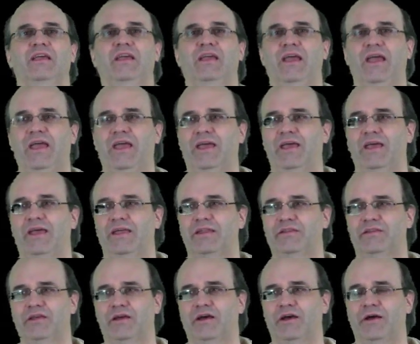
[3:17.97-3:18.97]

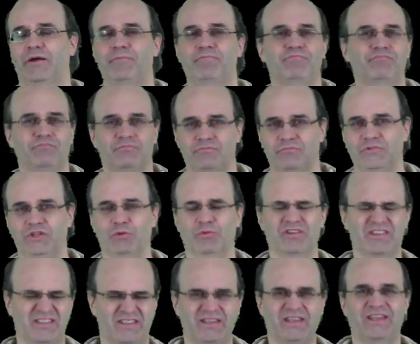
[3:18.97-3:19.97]
and you
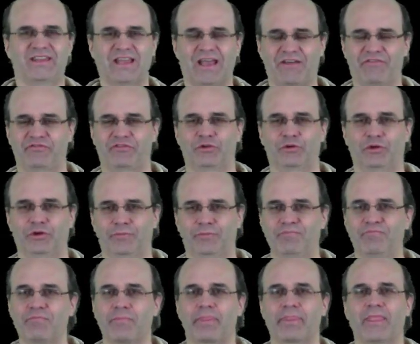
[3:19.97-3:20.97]
will see it
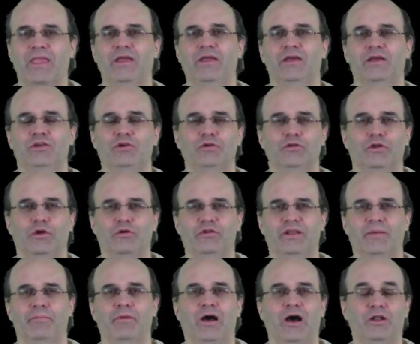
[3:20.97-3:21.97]
after you learn
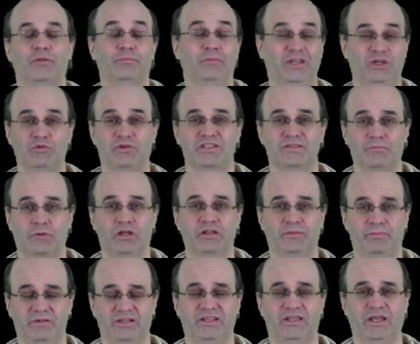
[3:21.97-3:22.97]
about matrix
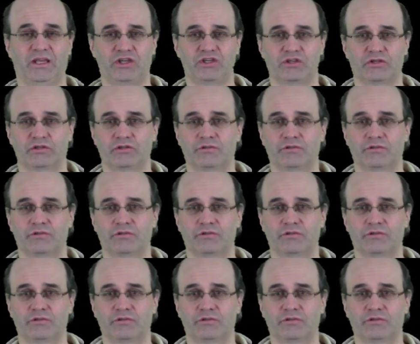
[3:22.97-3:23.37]
multiplication.